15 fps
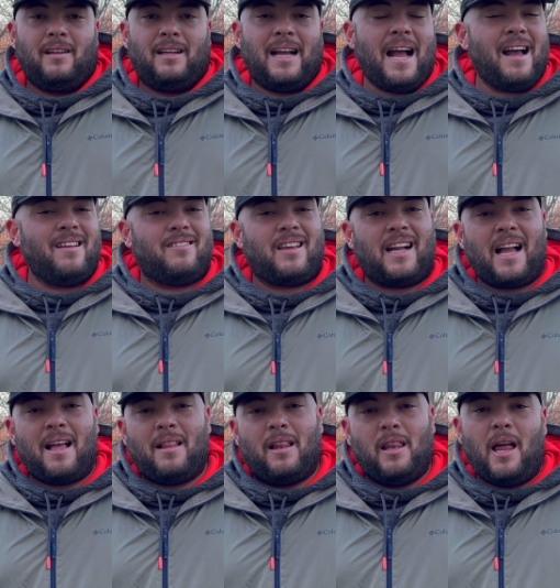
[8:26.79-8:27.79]
Guys, I
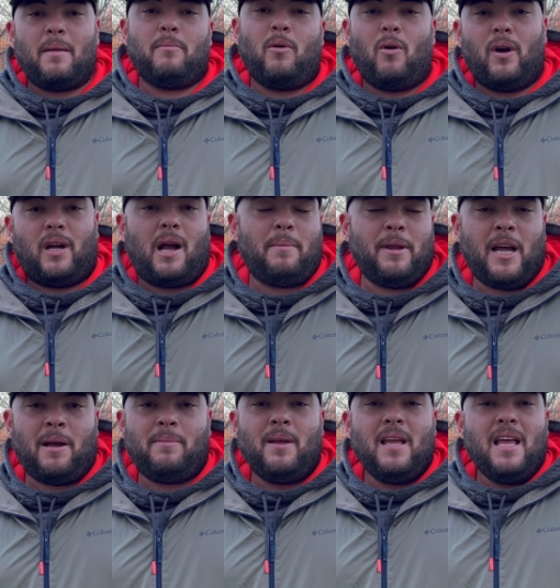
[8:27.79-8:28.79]
got a lot more coming
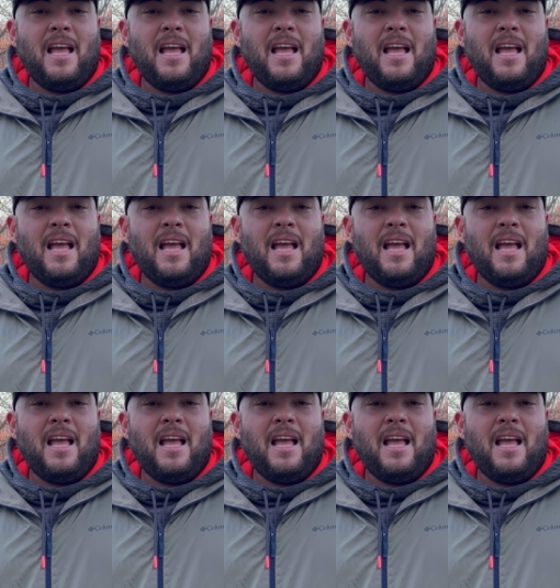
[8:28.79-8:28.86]
up.